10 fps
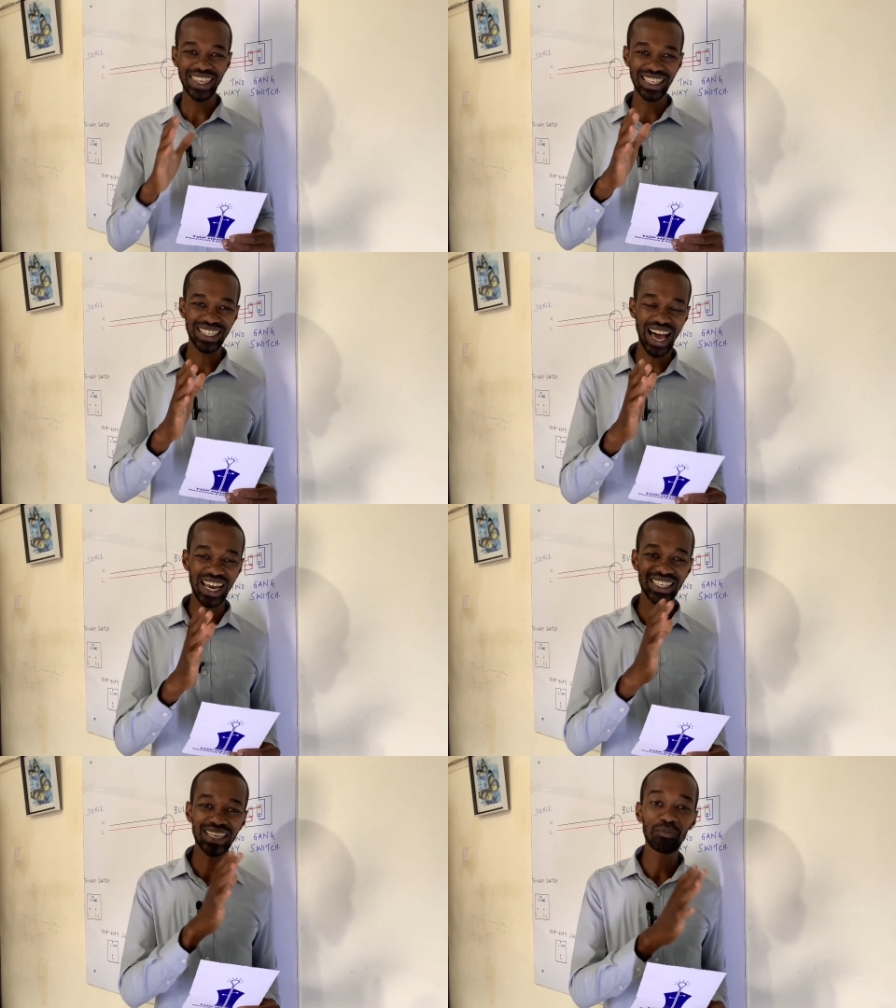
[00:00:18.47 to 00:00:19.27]
these
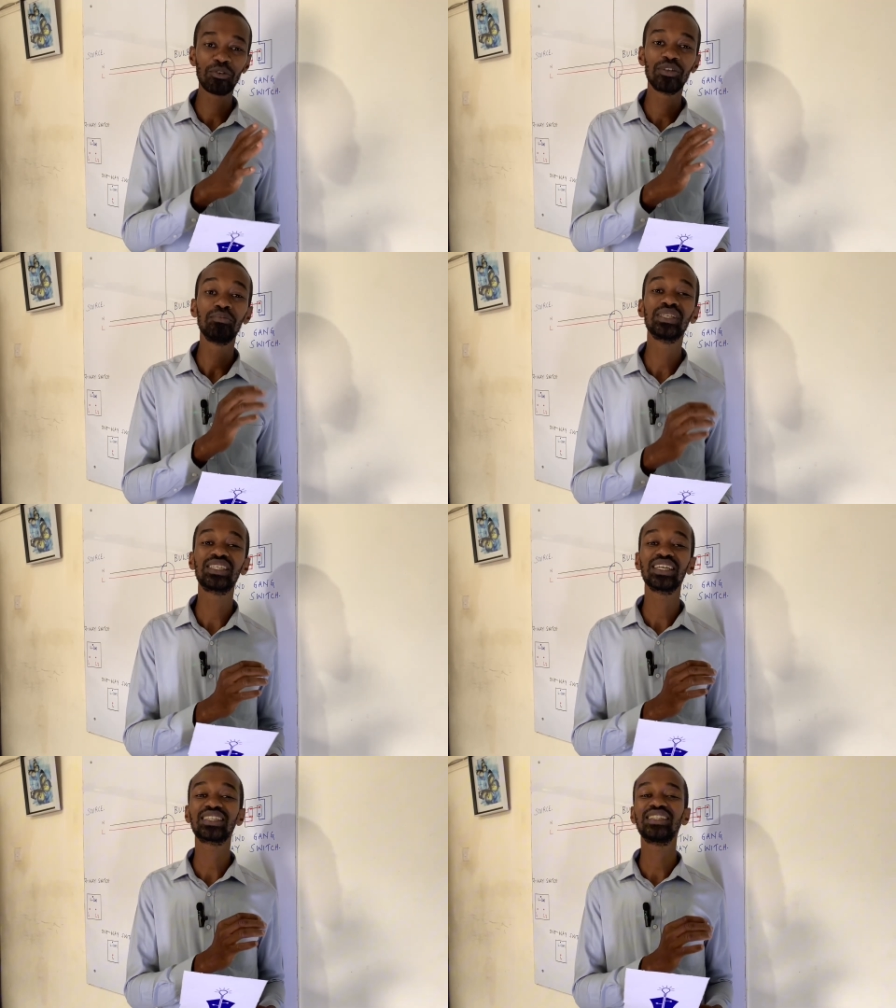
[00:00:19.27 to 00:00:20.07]
are some of the
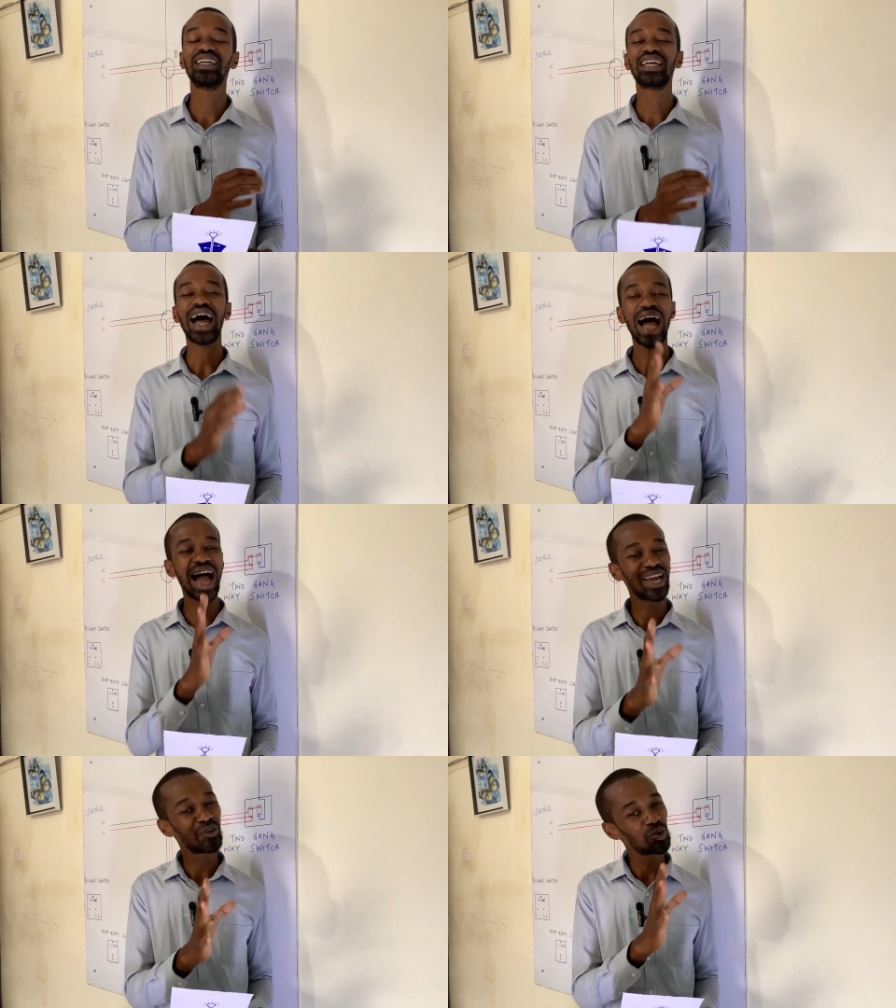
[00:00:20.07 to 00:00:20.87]
mistakes that
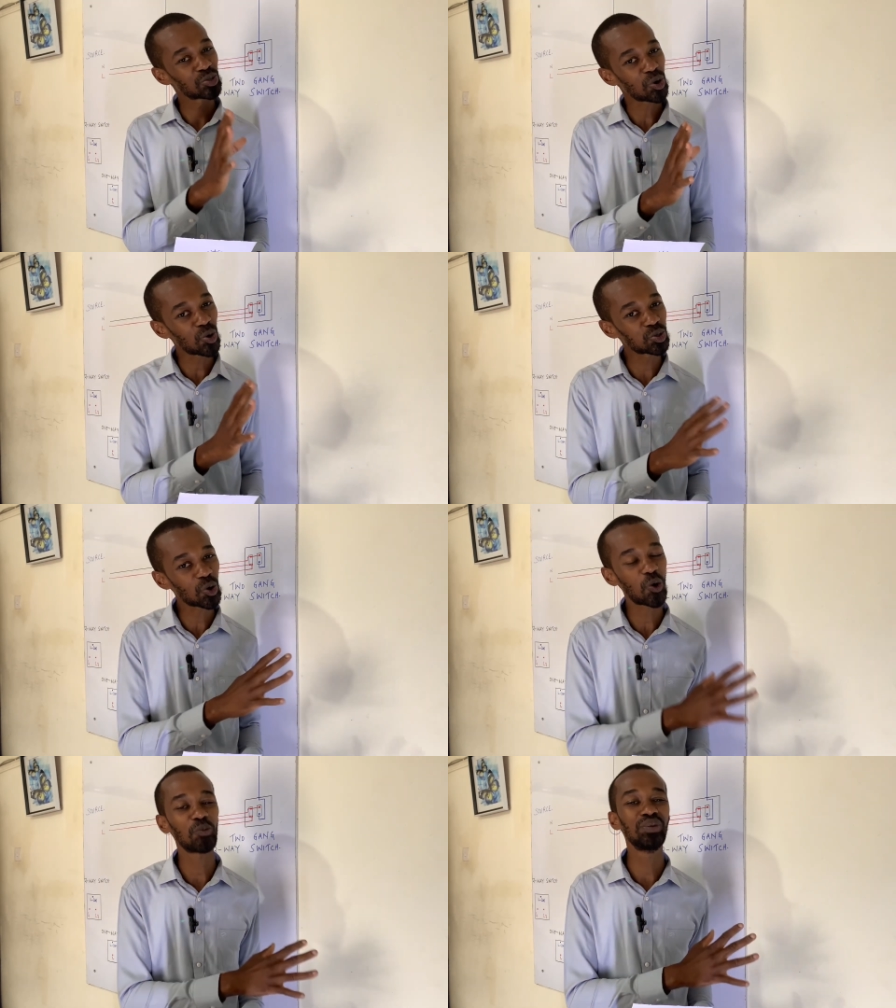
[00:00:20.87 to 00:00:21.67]
I was also
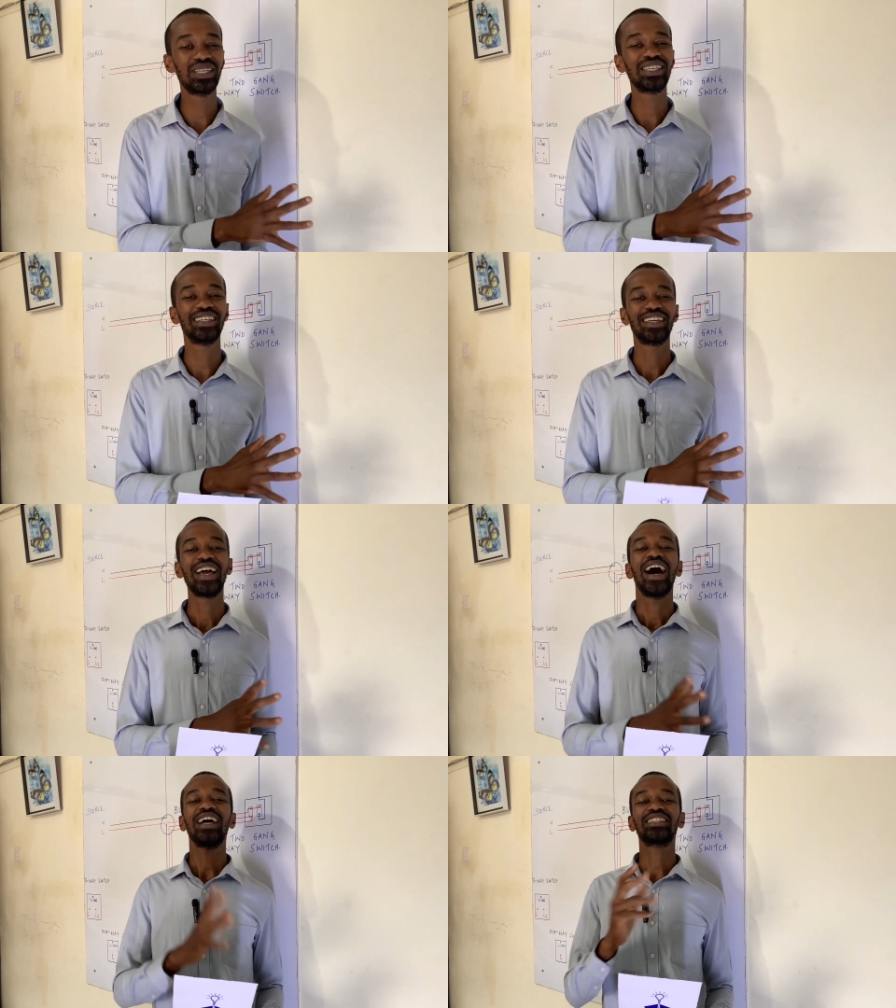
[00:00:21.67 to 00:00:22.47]
committing
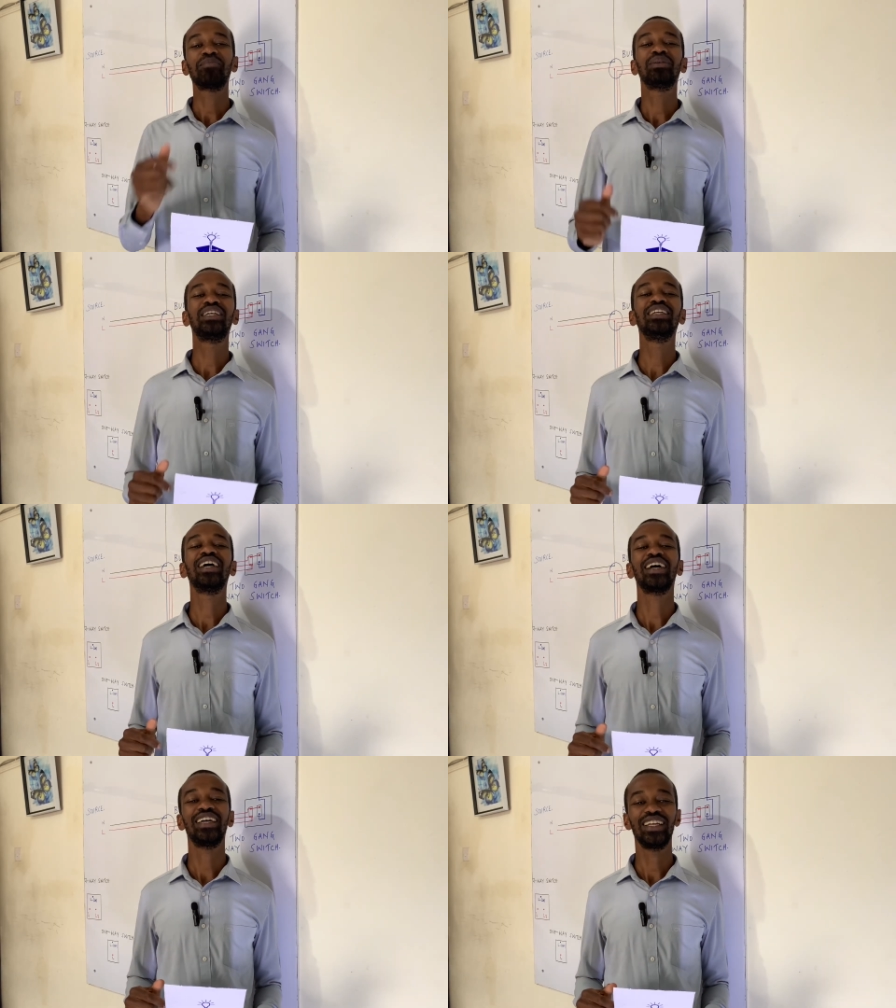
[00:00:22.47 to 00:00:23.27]
as a
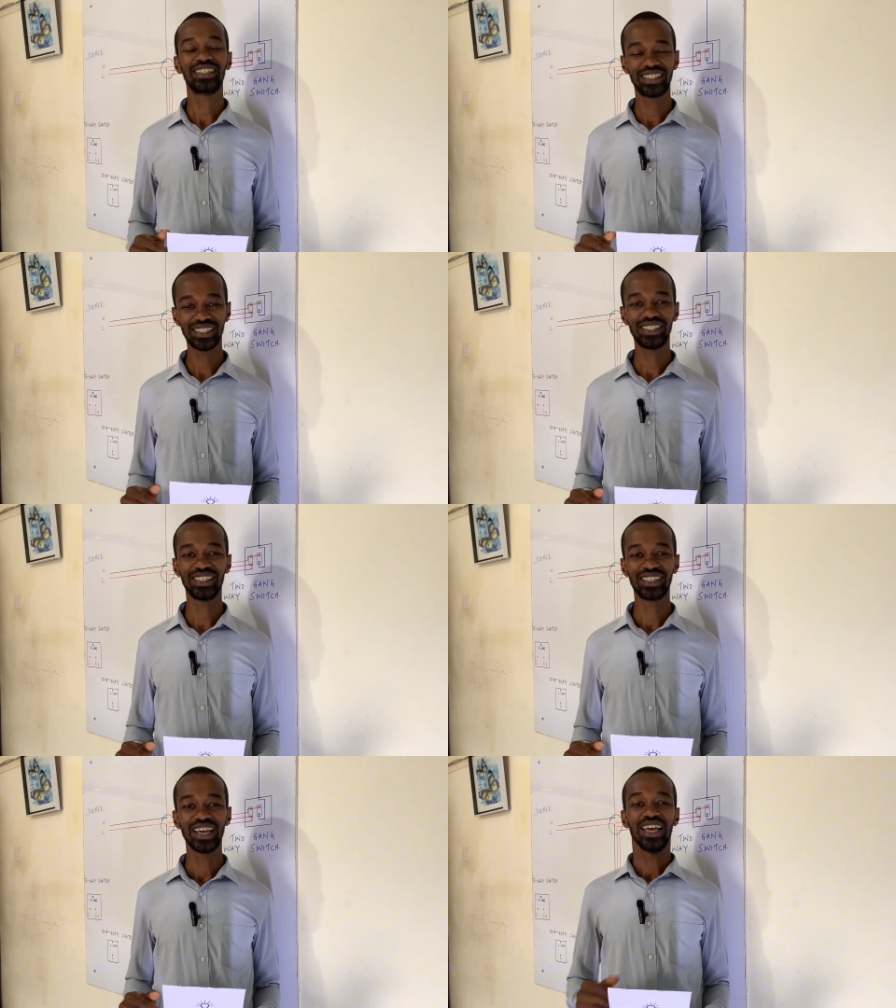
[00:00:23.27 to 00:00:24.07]
beginner electrician.